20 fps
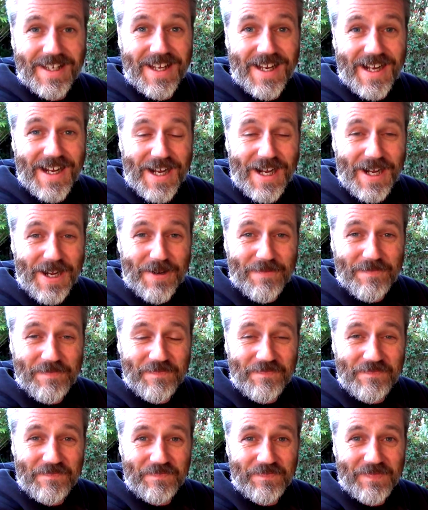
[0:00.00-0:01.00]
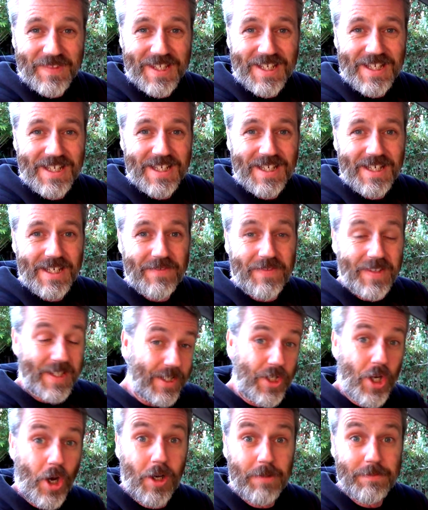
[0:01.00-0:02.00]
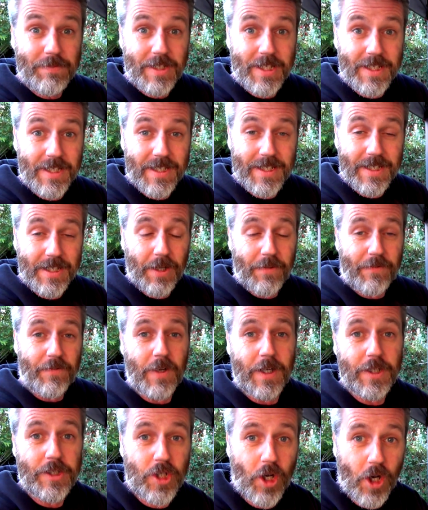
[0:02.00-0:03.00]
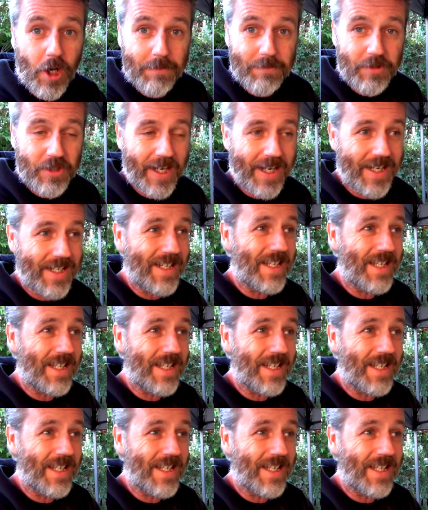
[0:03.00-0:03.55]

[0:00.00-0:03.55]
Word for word: for the off-road time track.